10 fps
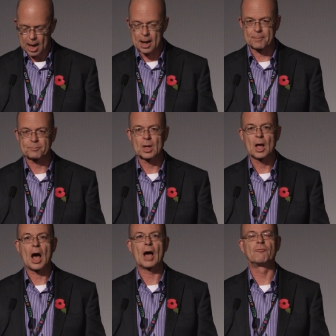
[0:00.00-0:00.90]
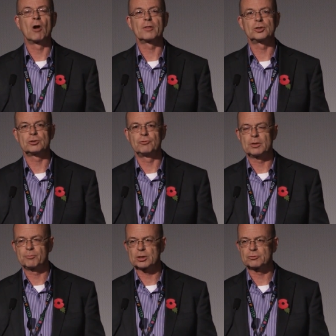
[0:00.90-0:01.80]
I'd rather just
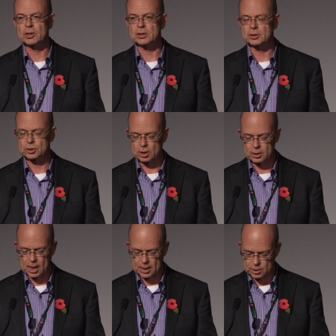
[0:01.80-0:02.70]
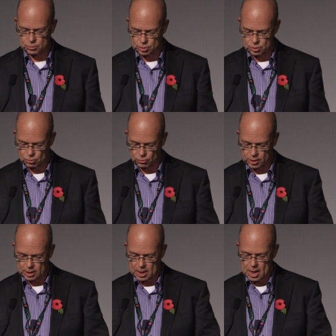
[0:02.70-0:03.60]
read a press release and turn that into a
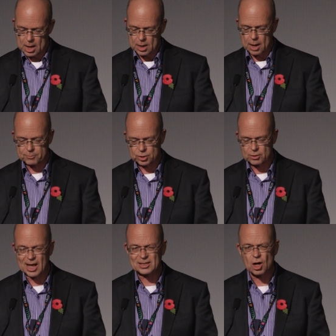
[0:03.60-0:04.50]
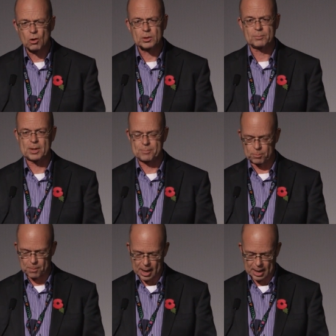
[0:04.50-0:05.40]
story. So that's holding
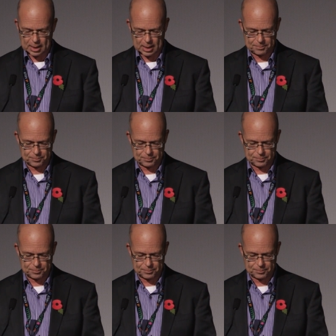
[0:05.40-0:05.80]
people back.